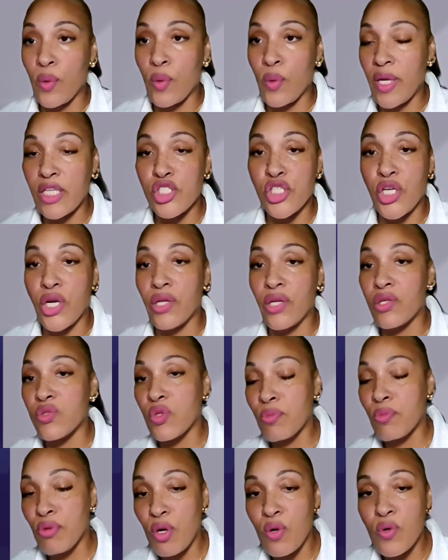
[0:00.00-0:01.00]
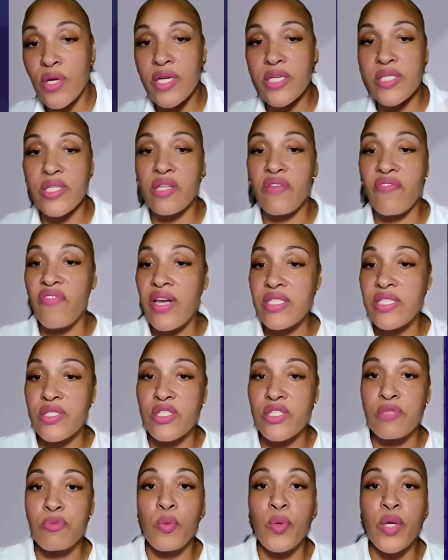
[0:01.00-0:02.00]
So we can share this with brokers and
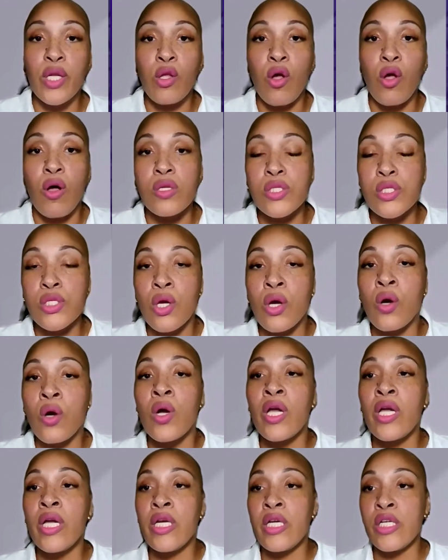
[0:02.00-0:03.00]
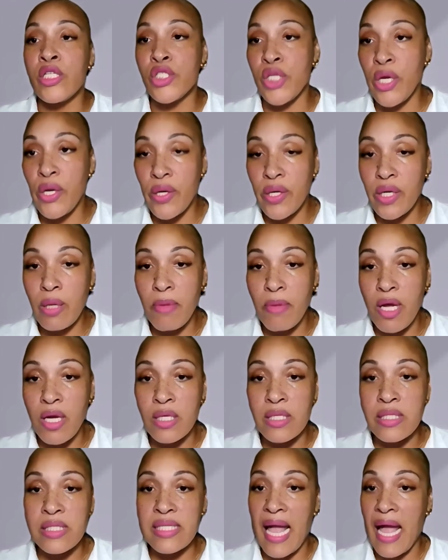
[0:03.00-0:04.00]
investors, but we can also share it
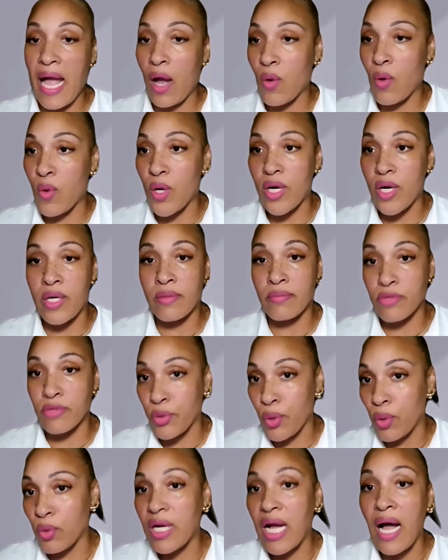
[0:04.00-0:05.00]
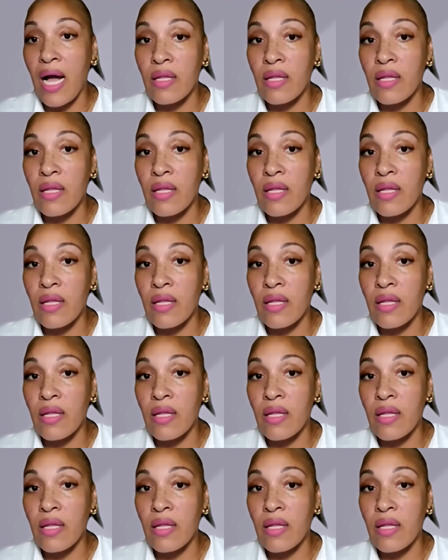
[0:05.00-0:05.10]
amongst our,